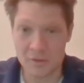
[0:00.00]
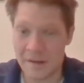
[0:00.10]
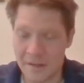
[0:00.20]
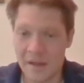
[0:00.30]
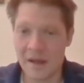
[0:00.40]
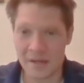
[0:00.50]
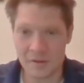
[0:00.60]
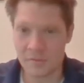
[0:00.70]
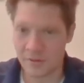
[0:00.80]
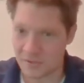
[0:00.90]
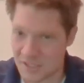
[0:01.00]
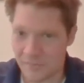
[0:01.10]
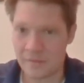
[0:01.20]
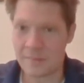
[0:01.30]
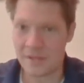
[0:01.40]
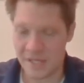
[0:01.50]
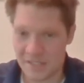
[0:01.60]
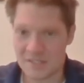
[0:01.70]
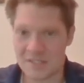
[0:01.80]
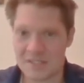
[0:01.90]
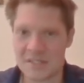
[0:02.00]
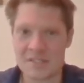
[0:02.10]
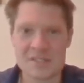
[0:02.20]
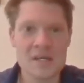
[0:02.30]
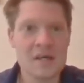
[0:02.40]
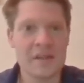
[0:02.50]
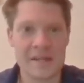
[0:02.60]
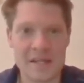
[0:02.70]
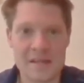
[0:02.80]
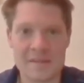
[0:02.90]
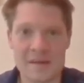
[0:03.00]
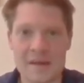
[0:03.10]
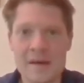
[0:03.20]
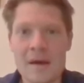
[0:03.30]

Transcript: I know there's definitely been instances like anything.